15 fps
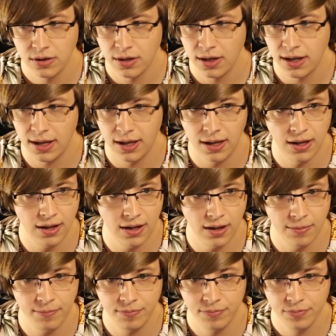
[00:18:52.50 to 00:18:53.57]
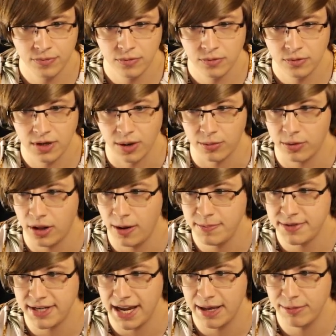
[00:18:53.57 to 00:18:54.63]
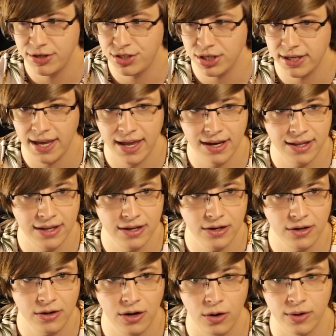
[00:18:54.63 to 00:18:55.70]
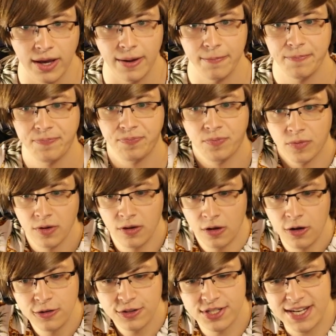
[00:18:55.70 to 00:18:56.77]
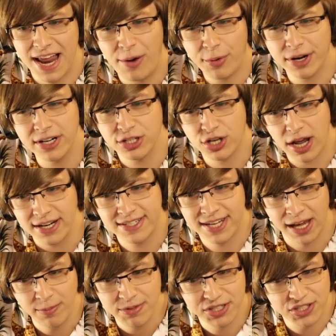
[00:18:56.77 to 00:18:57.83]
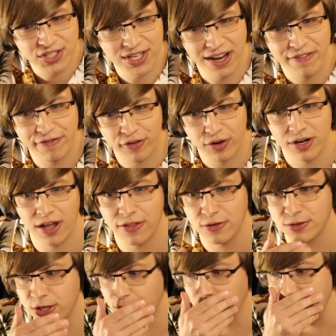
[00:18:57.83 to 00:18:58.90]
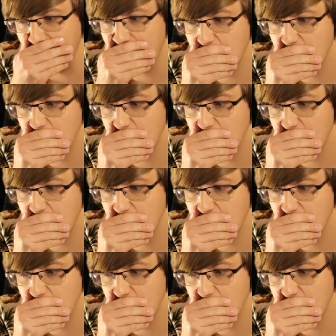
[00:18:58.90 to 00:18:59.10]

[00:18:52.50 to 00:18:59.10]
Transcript: Um, okay, we'll up damage again here. Okay. So now we're going to attempt to save for another turret.